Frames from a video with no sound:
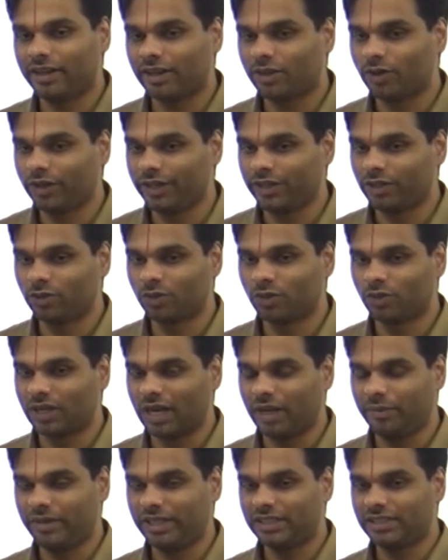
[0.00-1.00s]
we are going to do
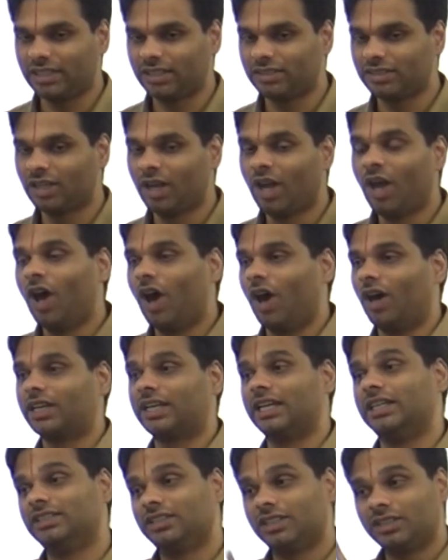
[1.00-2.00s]
climate change? Or
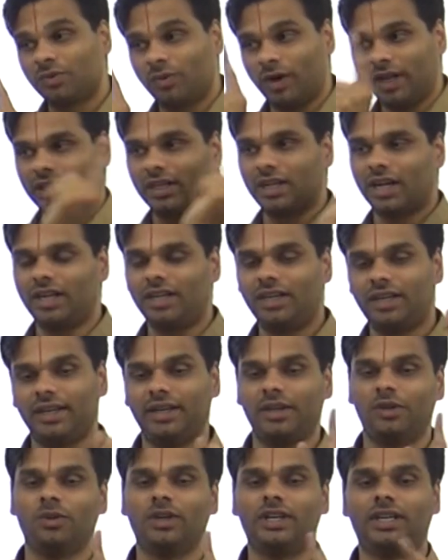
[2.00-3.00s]
can just one
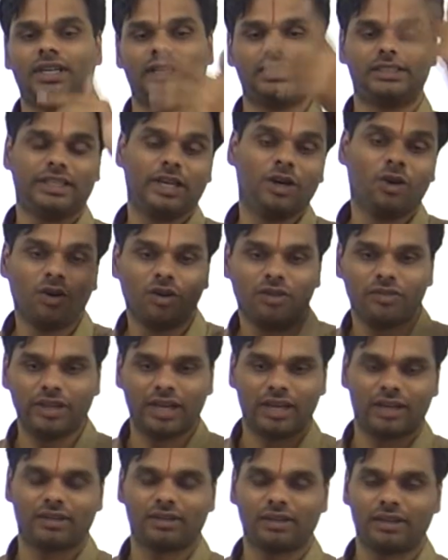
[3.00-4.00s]
country do it and say, oh,
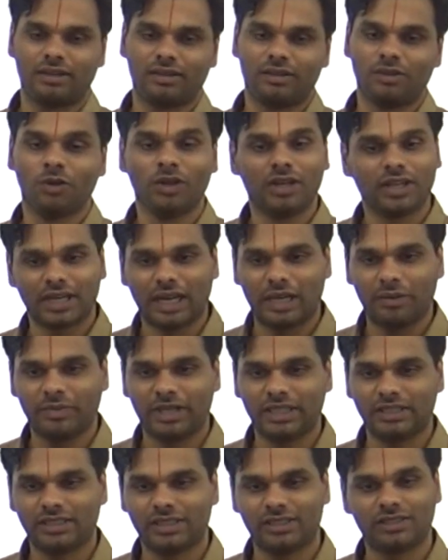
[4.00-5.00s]
we are doing
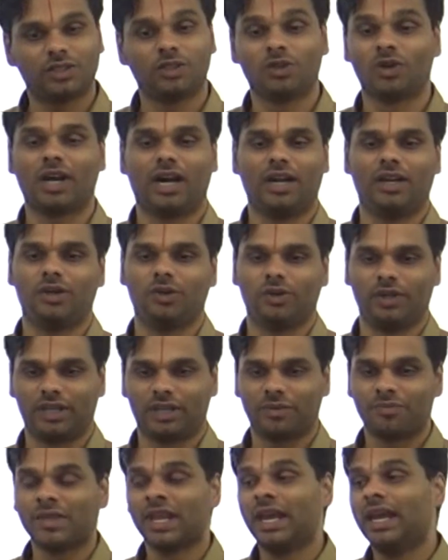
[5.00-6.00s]
climate change? You can't do
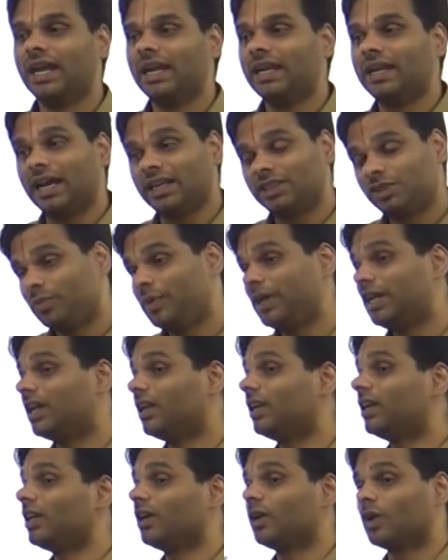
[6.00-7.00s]
it. It has to be
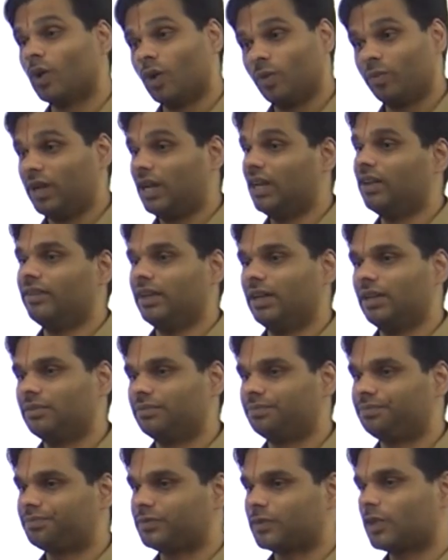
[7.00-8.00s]
done at a global level.
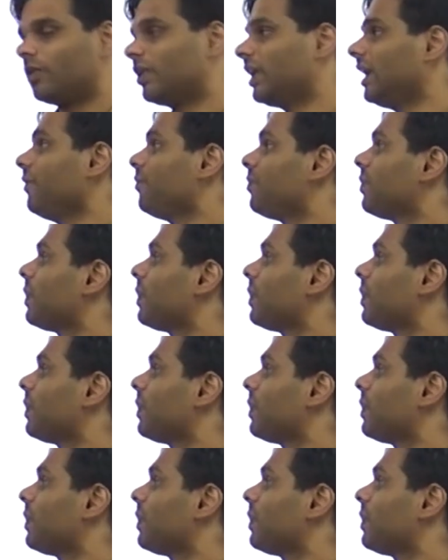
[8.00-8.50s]
Okay?